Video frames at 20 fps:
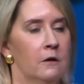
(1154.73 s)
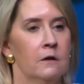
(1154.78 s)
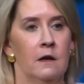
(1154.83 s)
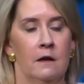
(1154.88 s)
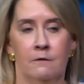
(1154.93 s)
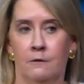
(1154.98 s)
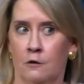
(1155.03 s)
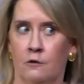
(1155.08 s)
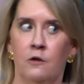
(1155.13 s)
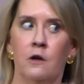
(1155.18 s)
and
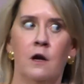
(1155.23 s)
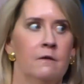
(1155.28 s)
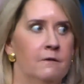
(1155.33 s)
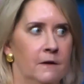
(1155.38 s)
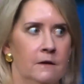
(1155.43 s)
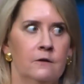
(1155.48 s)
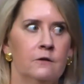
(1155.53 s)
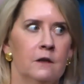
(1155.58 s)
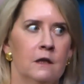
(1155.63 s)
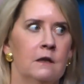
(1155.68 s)
there's
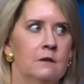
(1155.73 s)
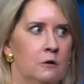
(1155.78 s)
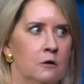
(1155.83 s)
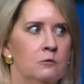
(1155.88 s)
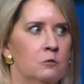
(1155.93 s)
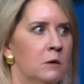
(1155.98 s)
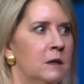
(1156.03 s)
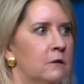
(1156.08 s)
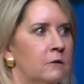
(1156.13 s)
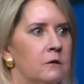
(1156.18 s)
obviously a
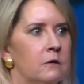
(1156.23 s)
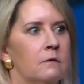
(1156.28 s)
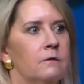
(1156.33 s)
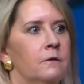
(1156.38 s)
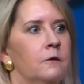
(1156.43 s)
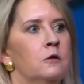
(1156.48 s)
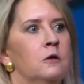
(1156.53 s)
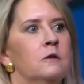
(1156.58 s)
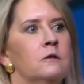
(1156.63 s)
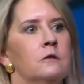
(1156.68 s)
good reason to
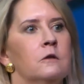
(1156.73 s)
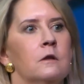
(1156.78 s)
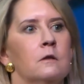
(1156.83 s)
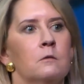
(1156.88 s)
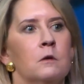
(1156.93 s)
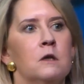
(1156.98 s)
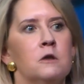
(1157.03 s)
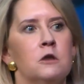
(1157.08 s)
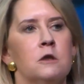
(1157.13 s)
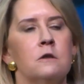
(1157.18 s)
focus on the
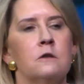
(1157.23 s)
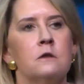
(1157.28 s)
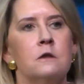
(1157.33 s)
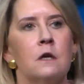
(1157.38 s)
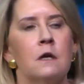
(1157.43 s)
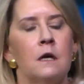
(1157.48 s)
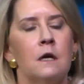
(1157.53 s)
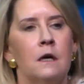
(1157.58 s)
Russians.